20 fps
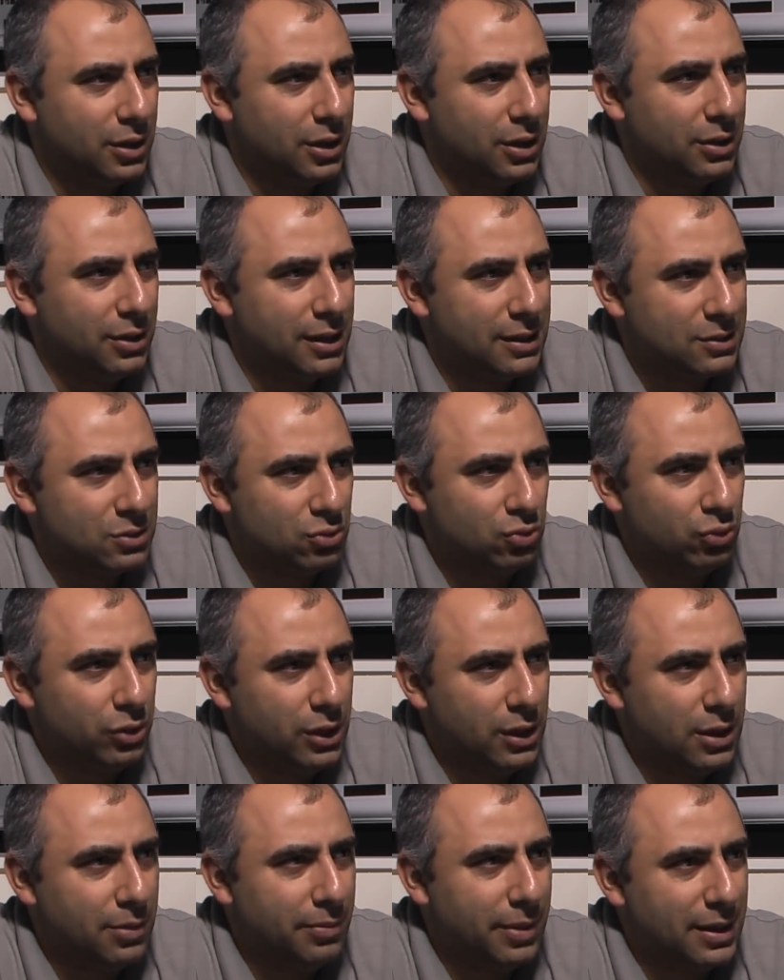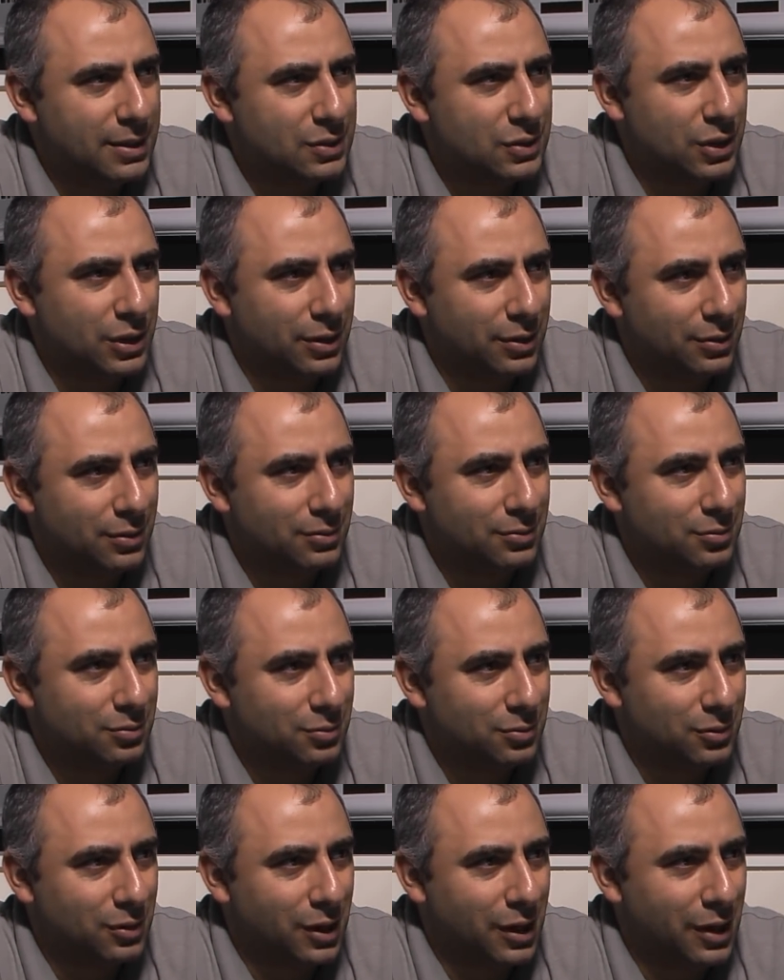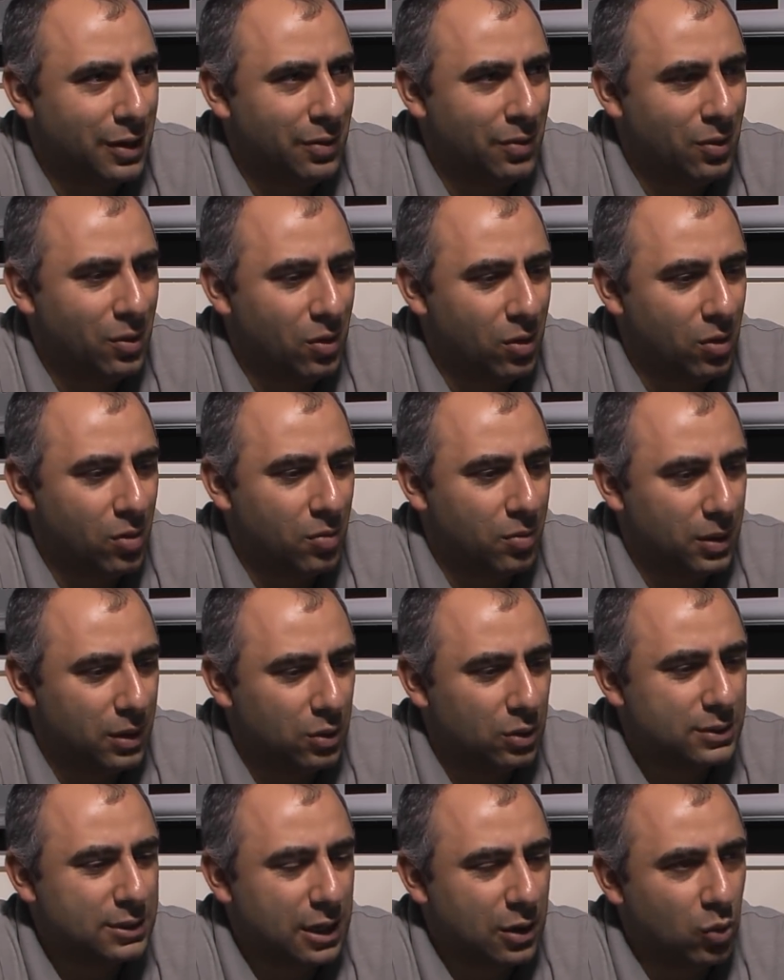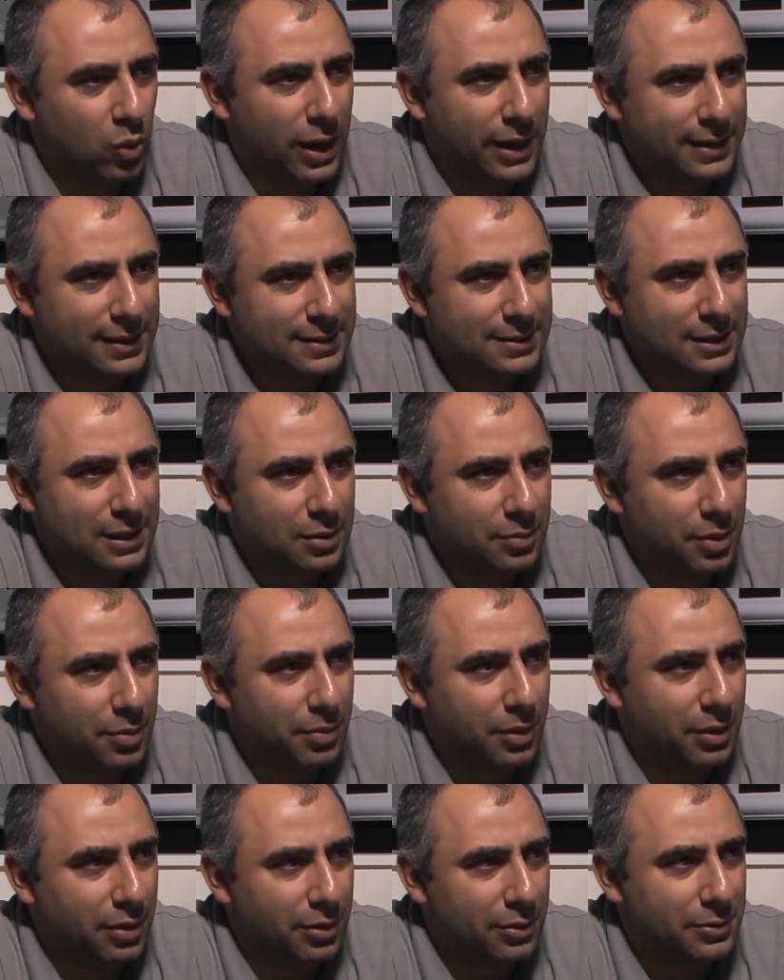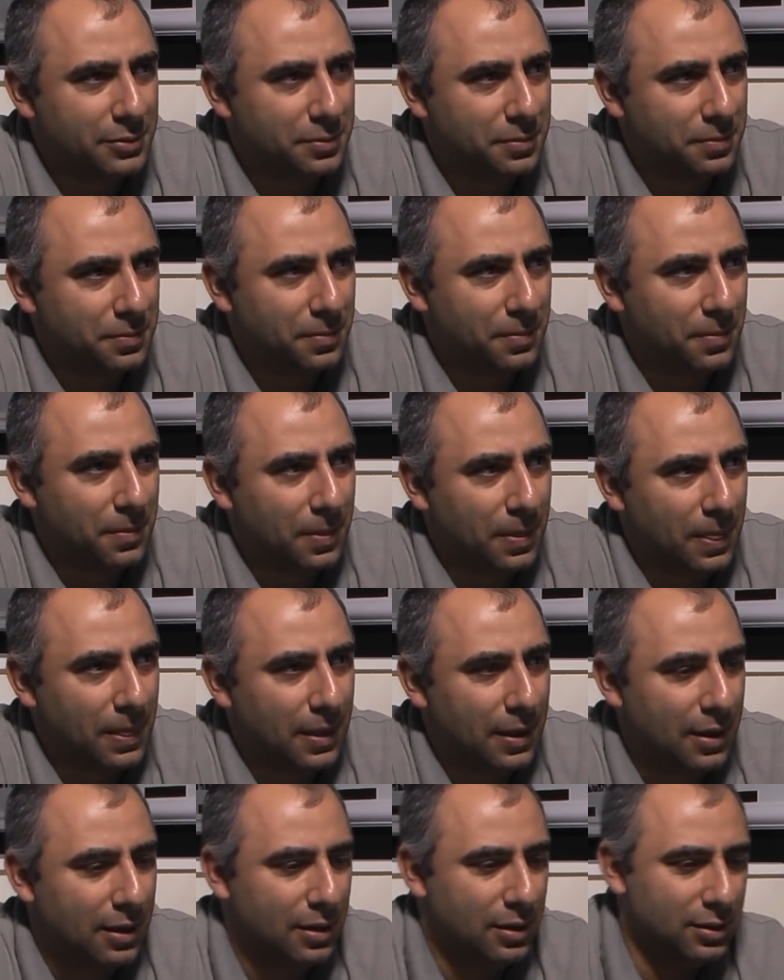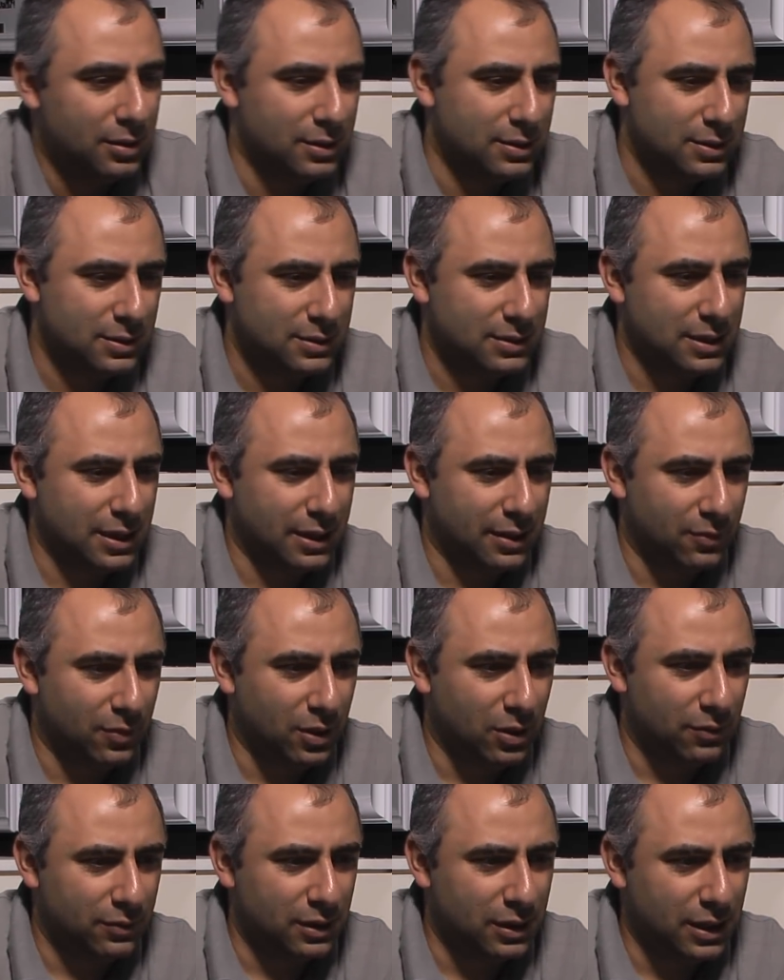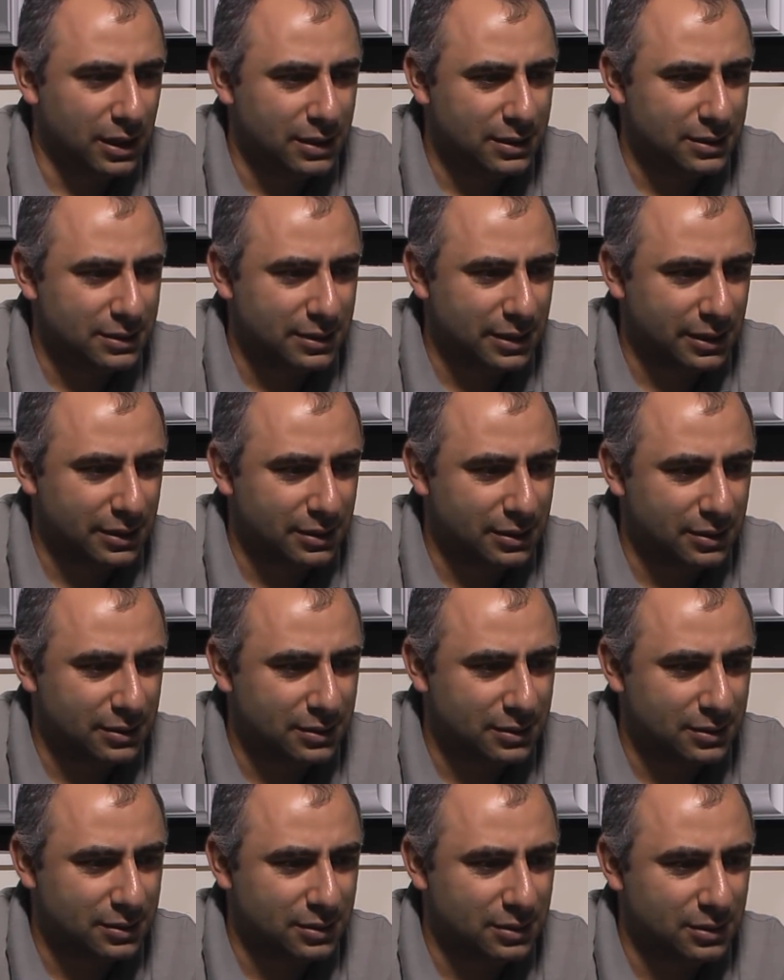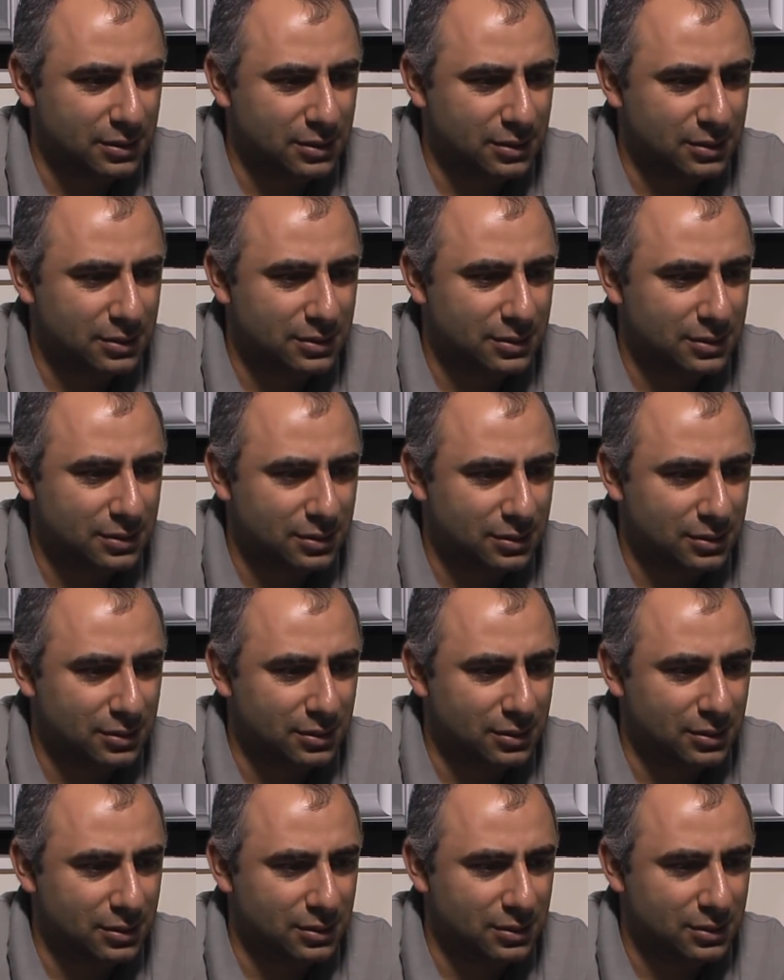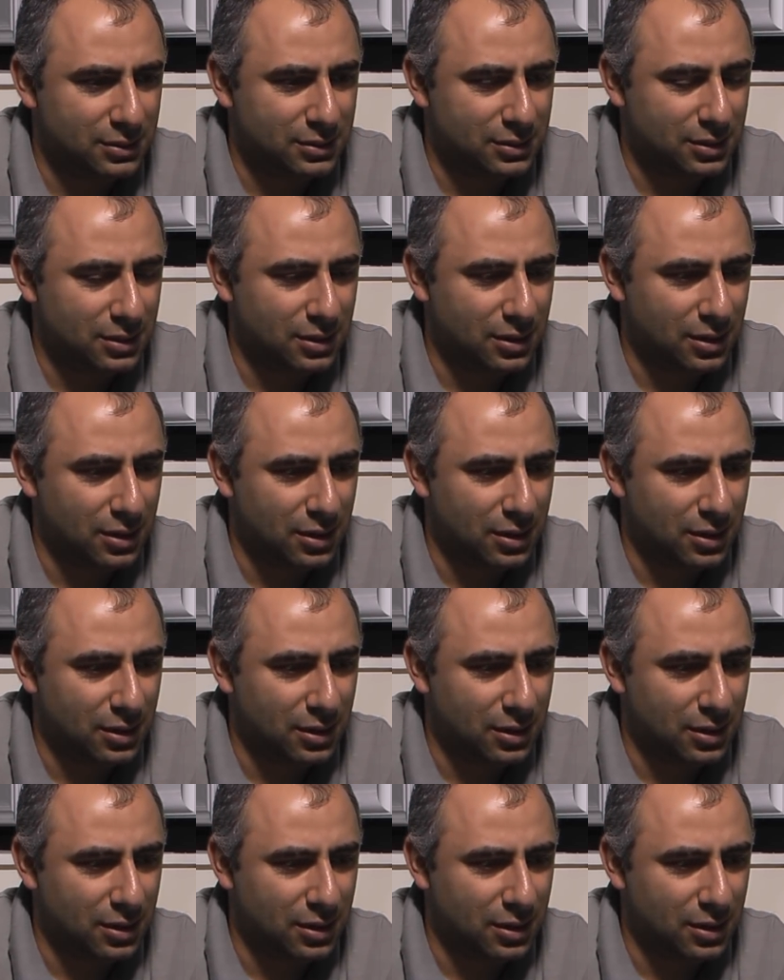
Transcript: It gets really messy, okay? But looks like white is a little bit better. It's like one of the lines is like this, this, this,